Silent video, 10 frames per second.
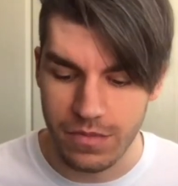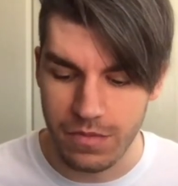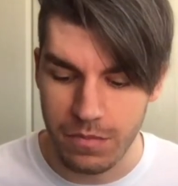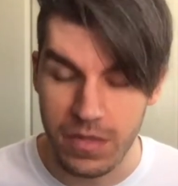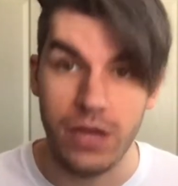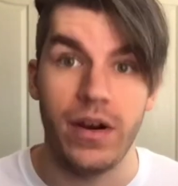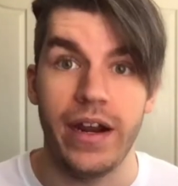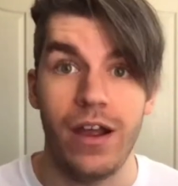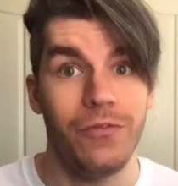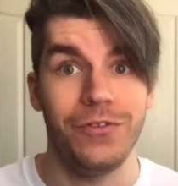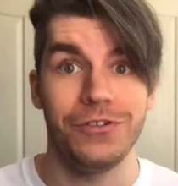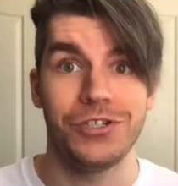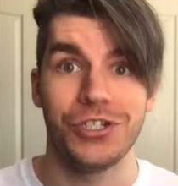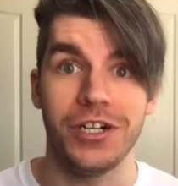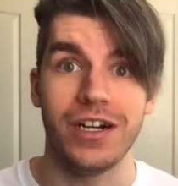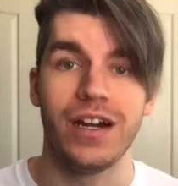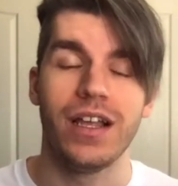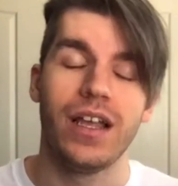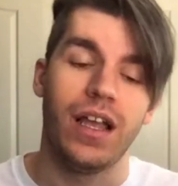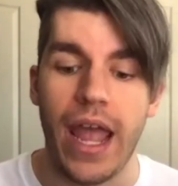me right now for sure,
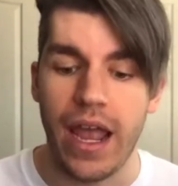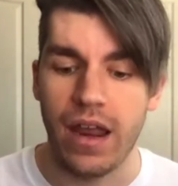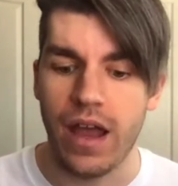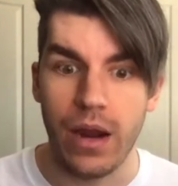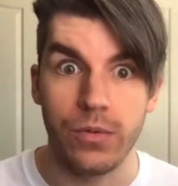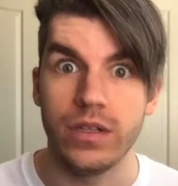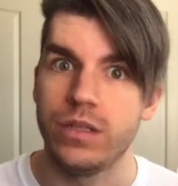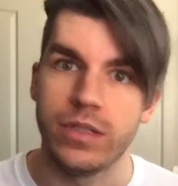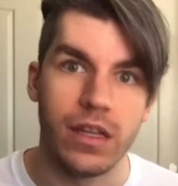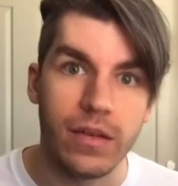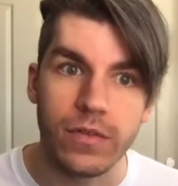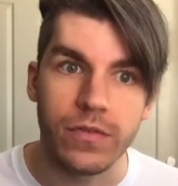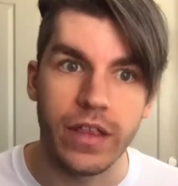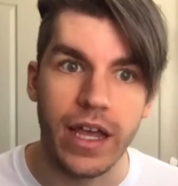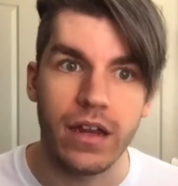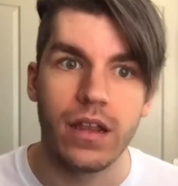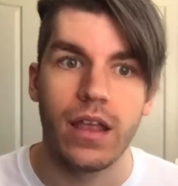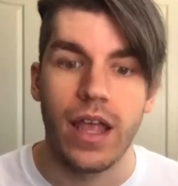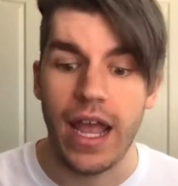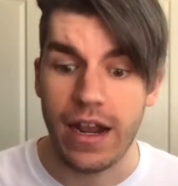and I really, really love it for that.
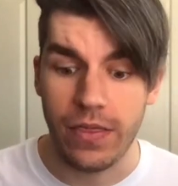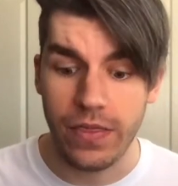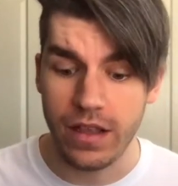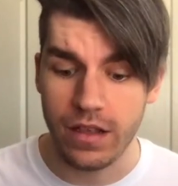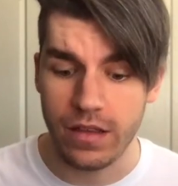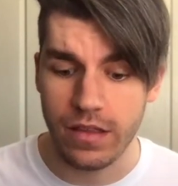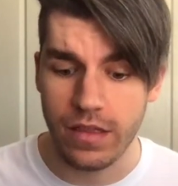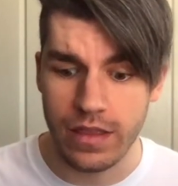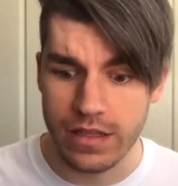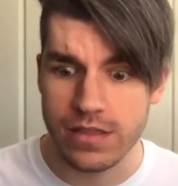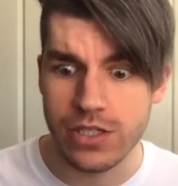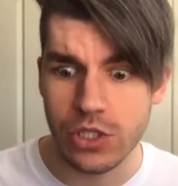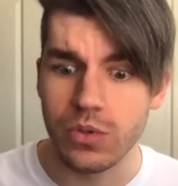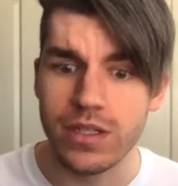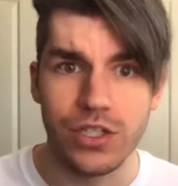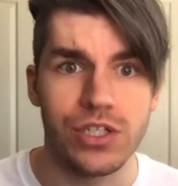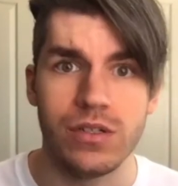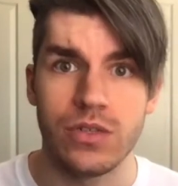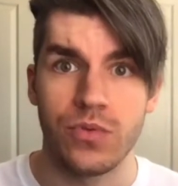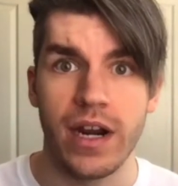And I think these 2
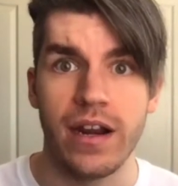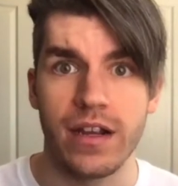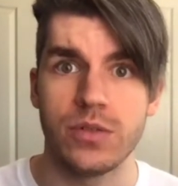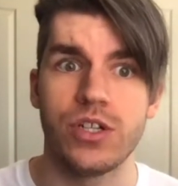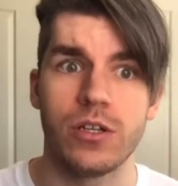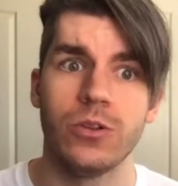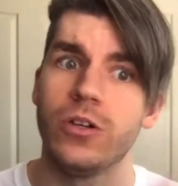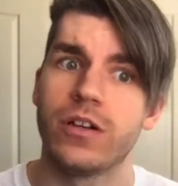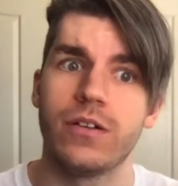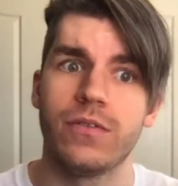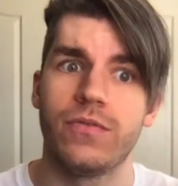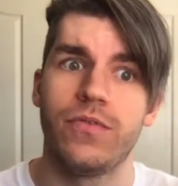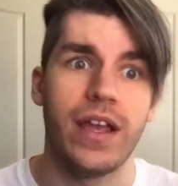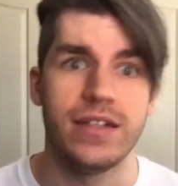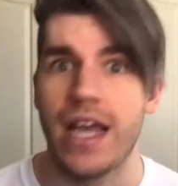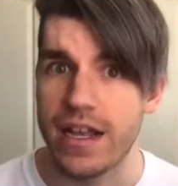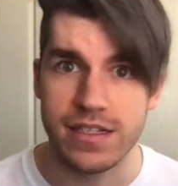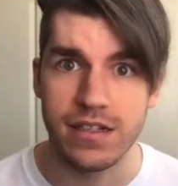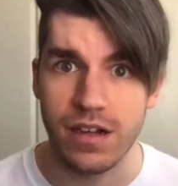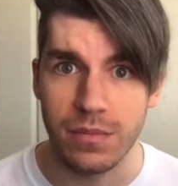editions right next to each other look
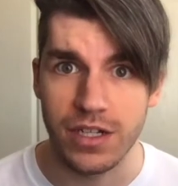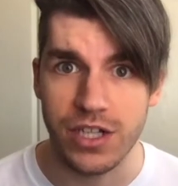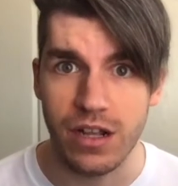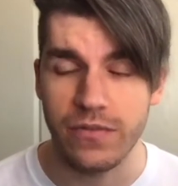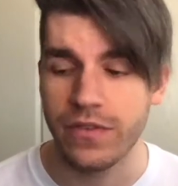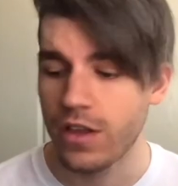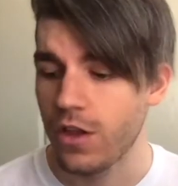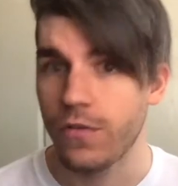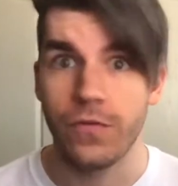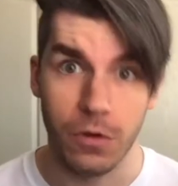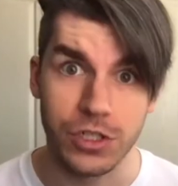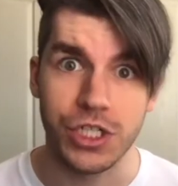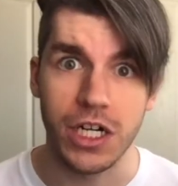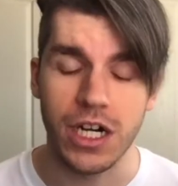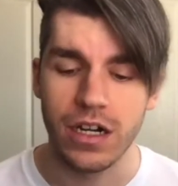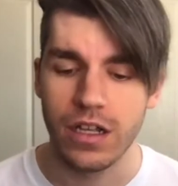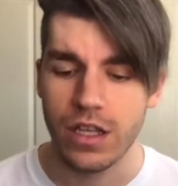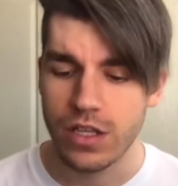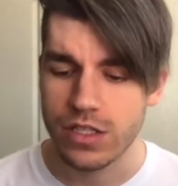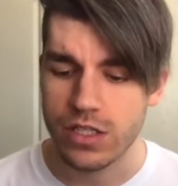fantastic on my shelf, for sure.
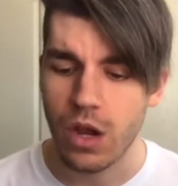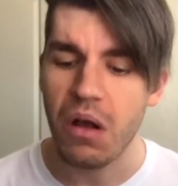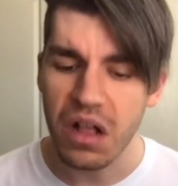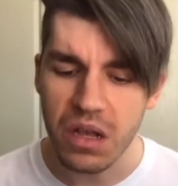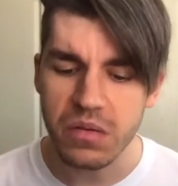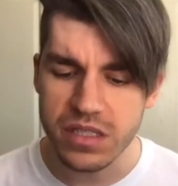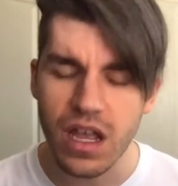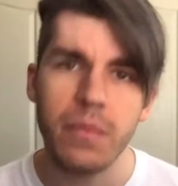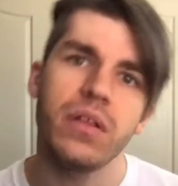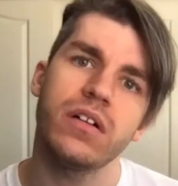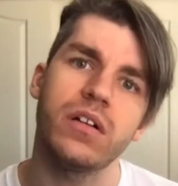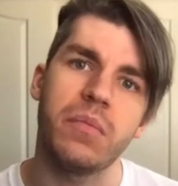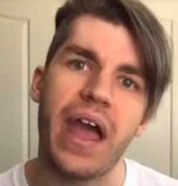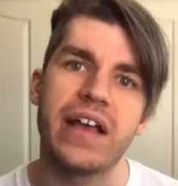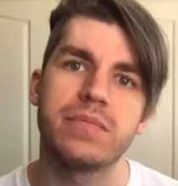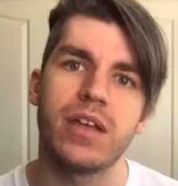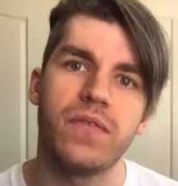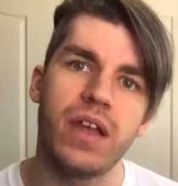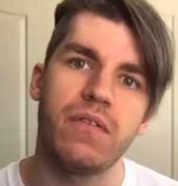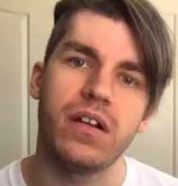So I'll go with Scott Pilgrim as my
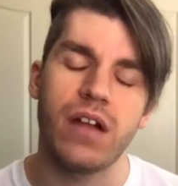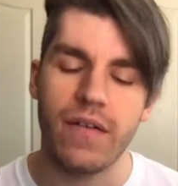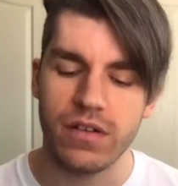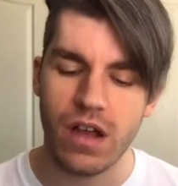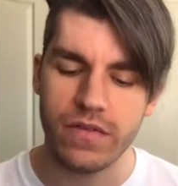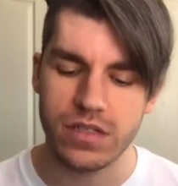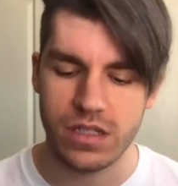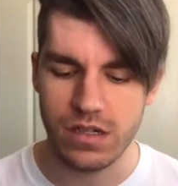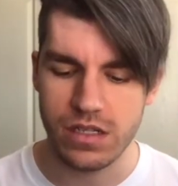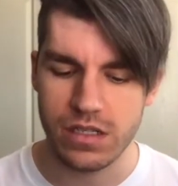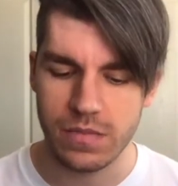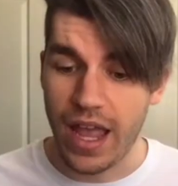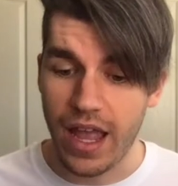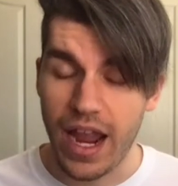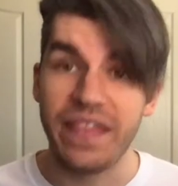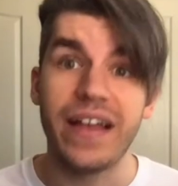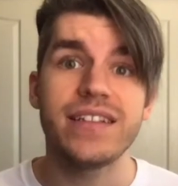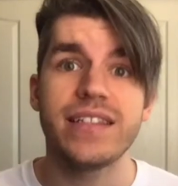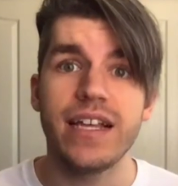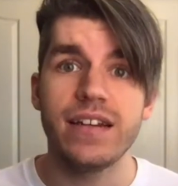favorite graphic novel series. And that's
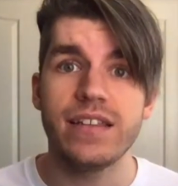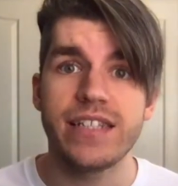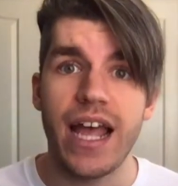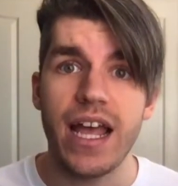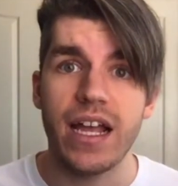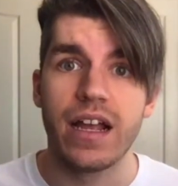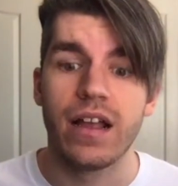the end of the tag.